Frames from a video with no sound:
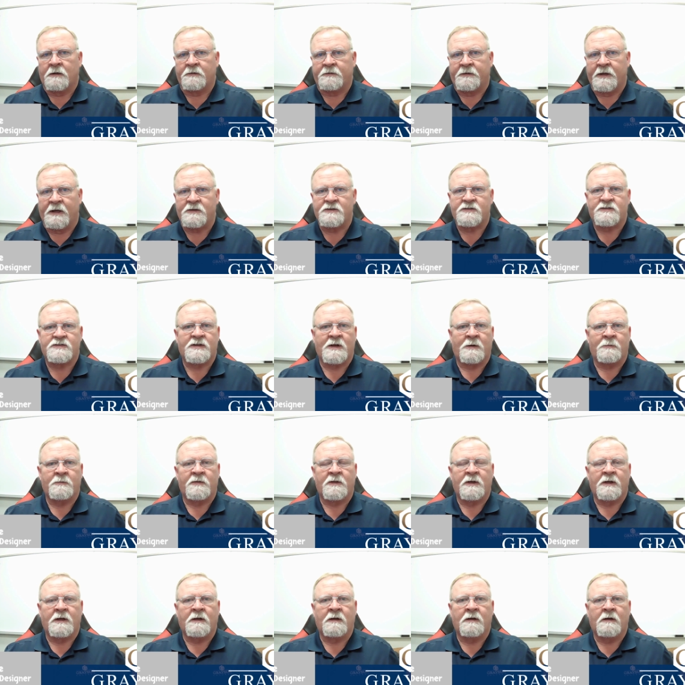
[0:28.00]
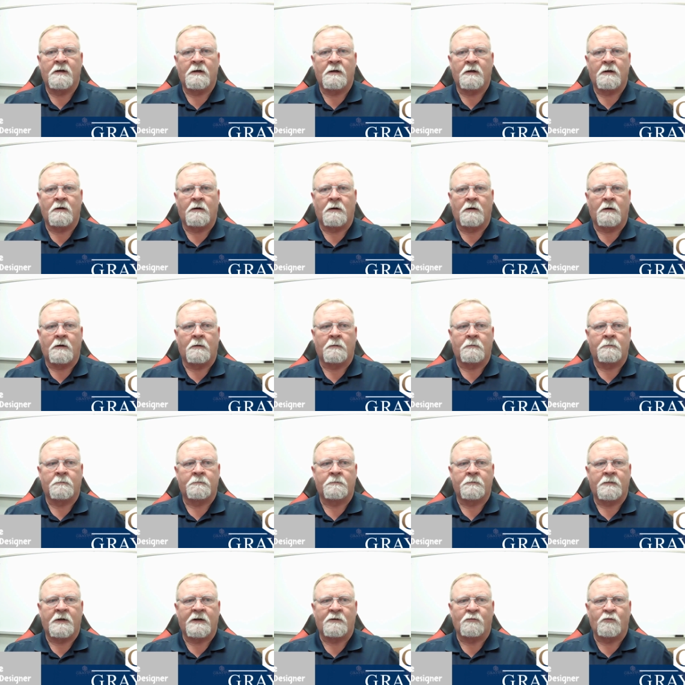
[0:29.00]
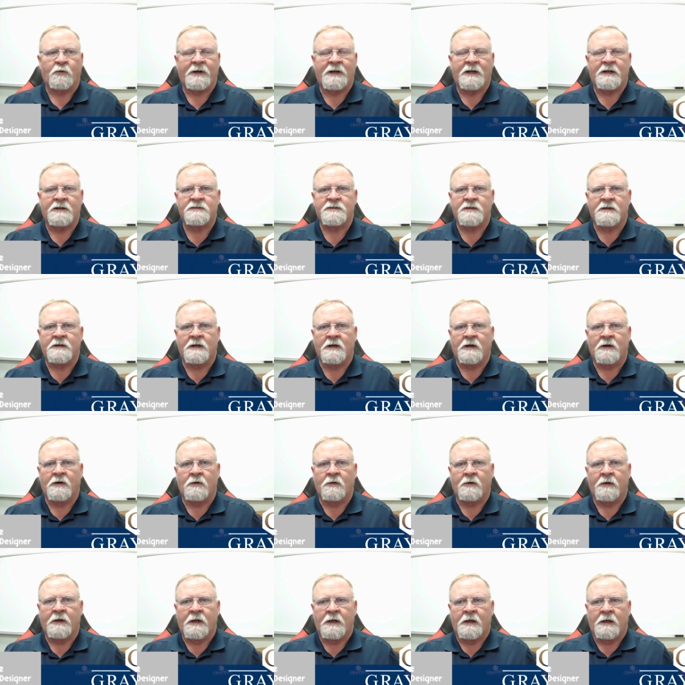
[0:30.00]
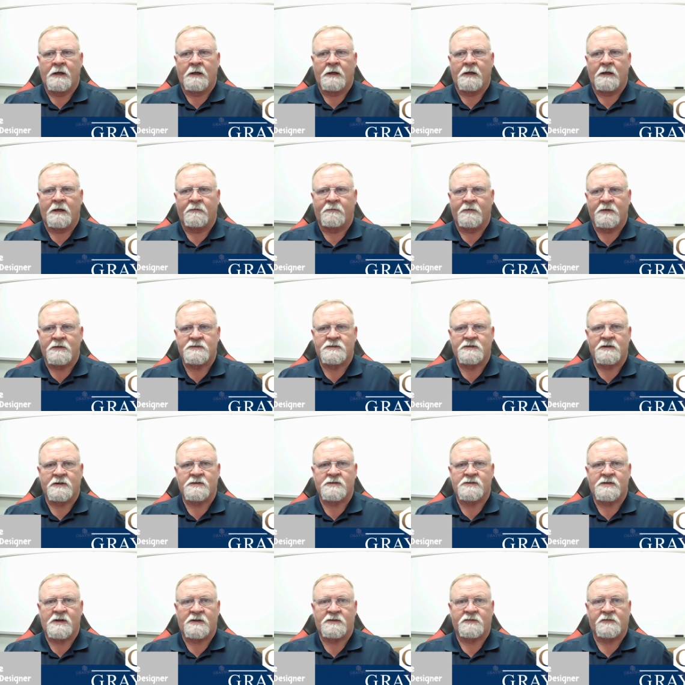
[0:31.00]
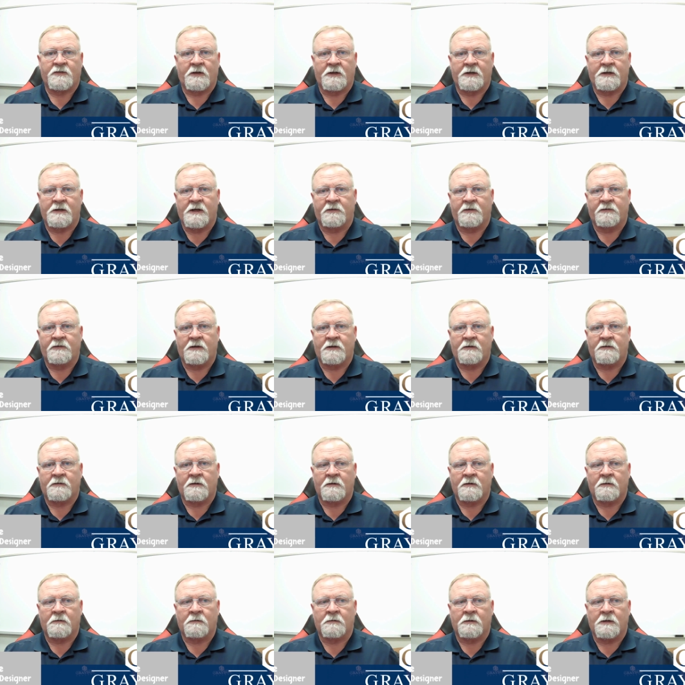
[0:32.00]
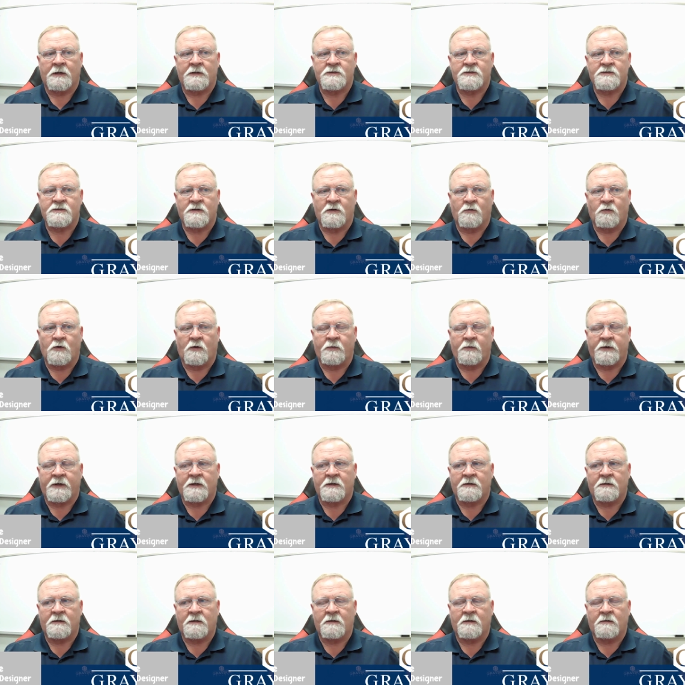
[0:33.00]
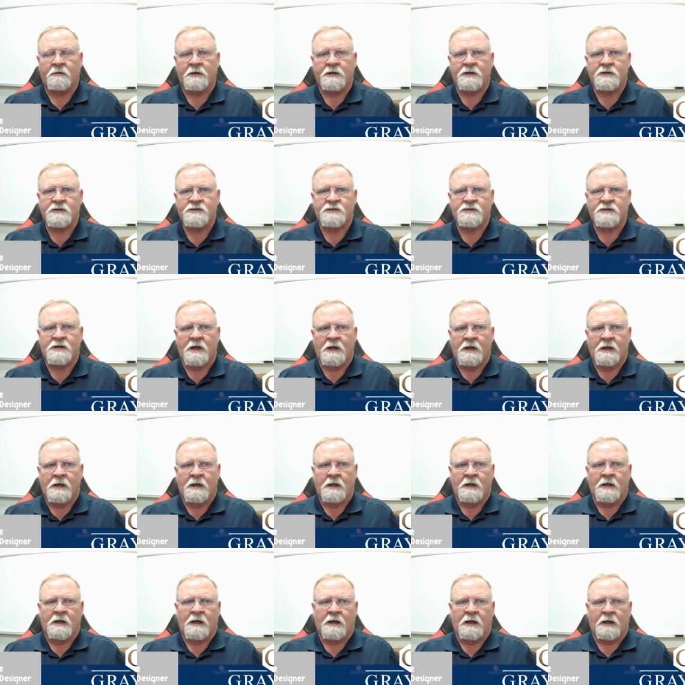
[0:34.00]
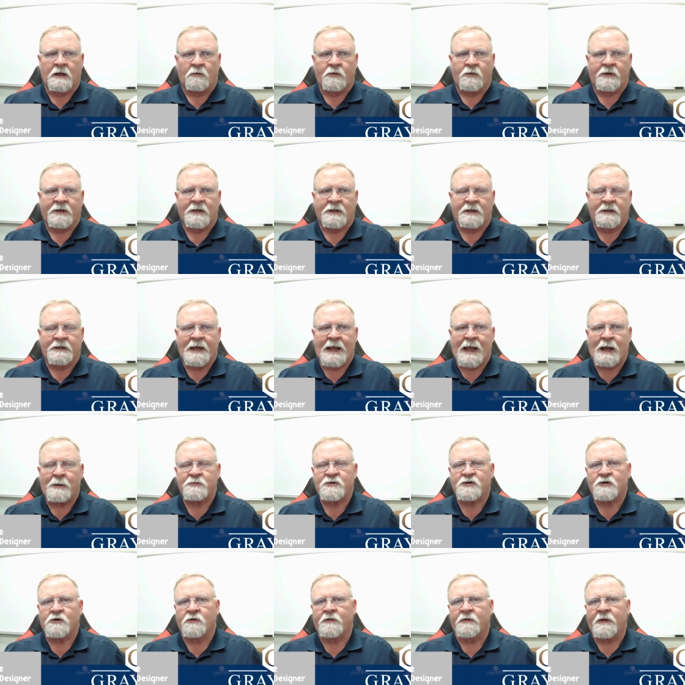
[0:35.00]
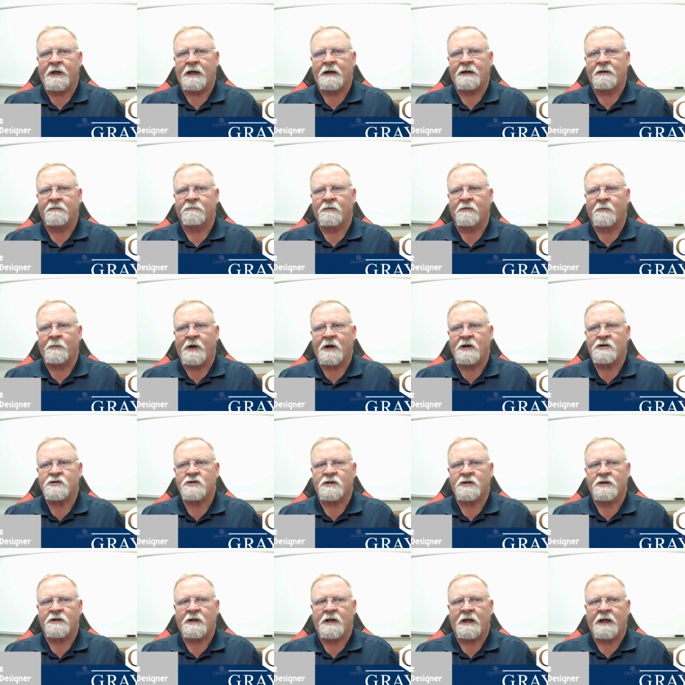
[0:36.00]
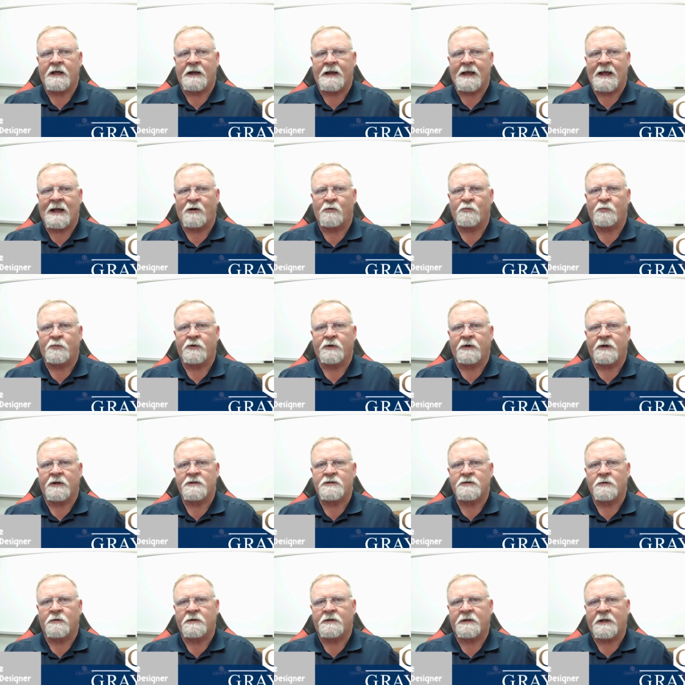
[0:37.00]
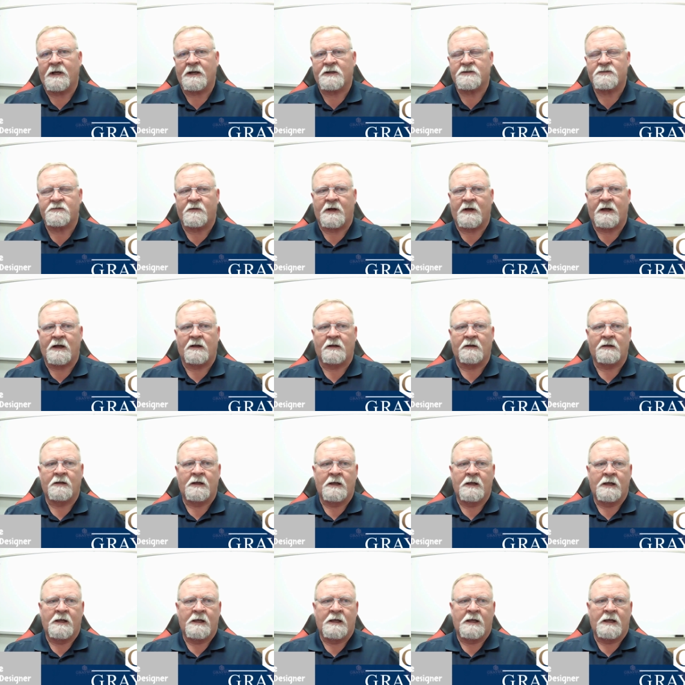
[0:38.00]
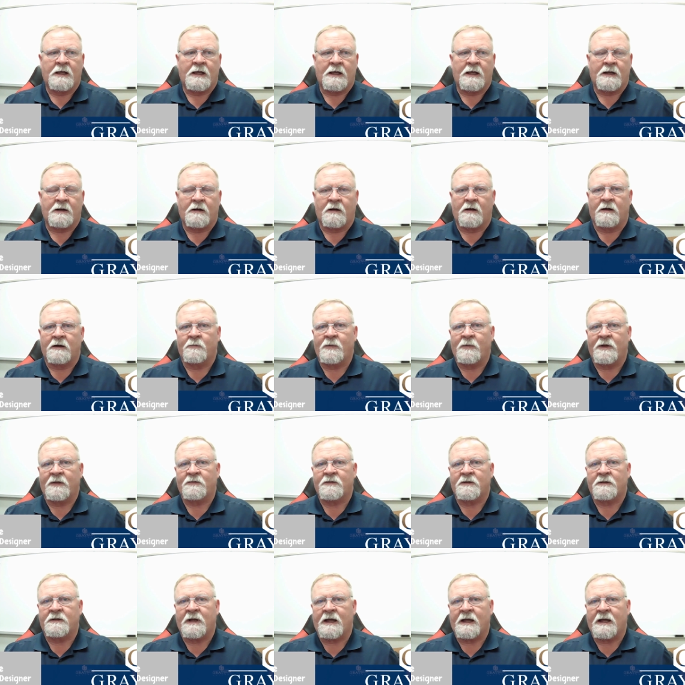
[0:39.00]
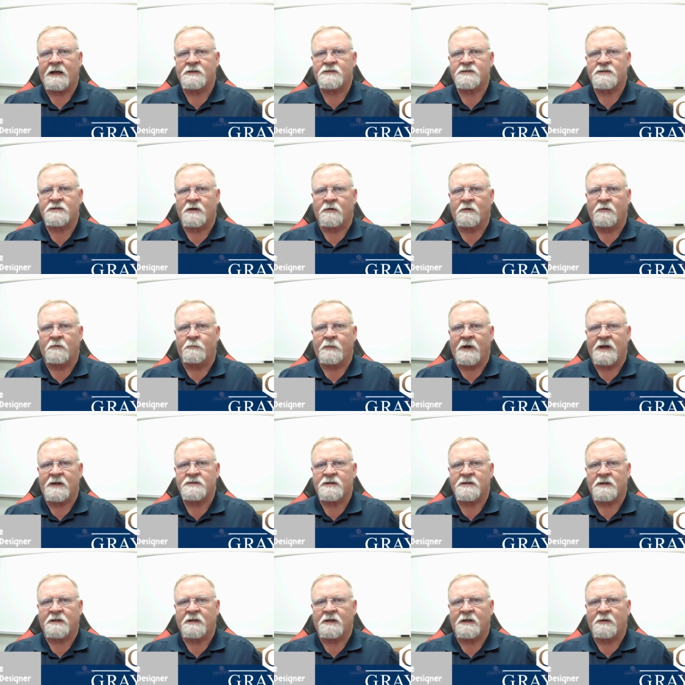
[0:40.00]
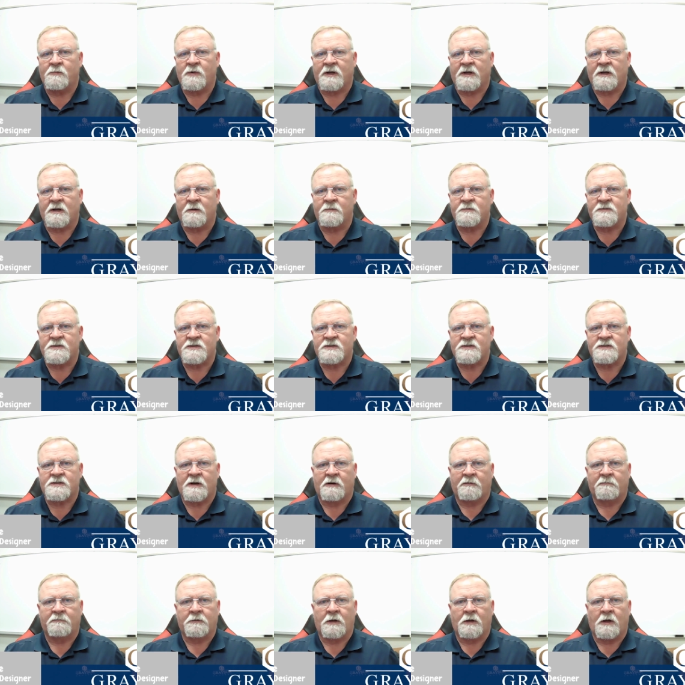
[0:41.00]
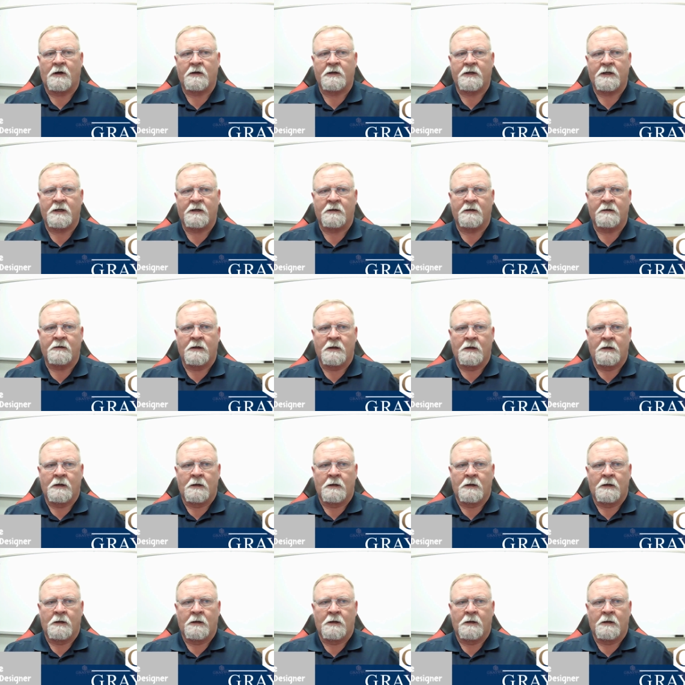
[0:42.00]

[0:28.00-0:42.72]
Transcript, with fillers: does something, um, and we need to know if it successfully does it and so what we can do is uh, we can capture that information and output it to a text file and automate the task so basically it becomes a self-logging